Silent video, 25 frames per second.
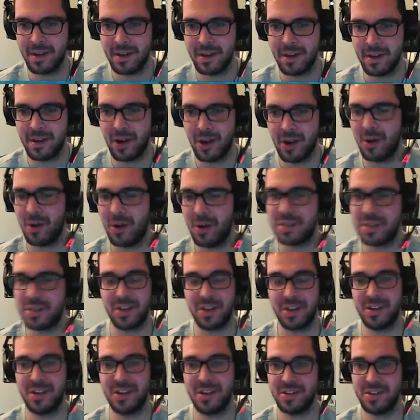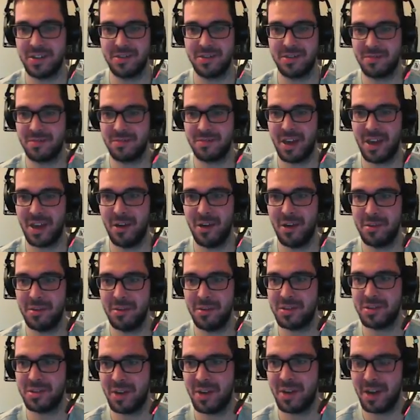Oh, it's gonna just KO me
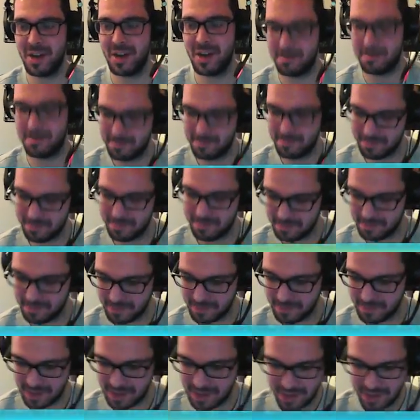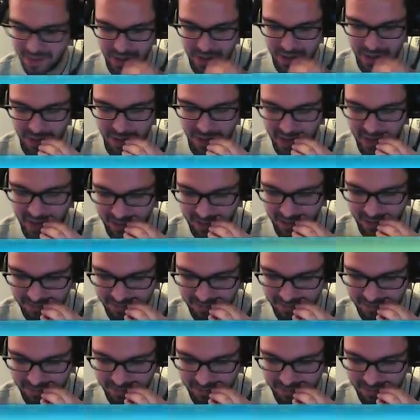straight up. Okay.